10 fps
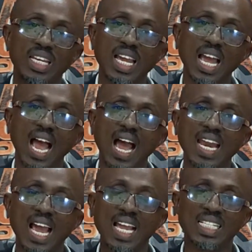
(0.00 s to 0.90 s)
de a
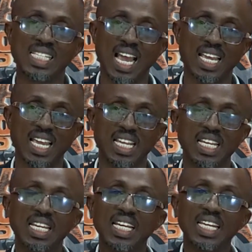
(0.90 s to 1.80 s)
na etia yen
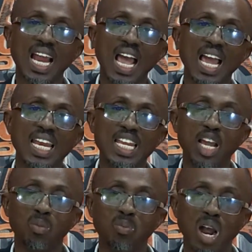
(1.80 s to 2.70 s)
na ene
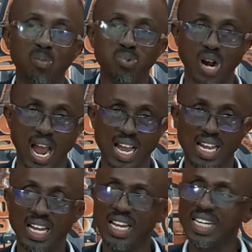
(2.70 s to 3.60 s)
ye gbagbura
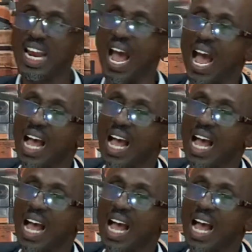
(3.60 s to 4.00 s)
na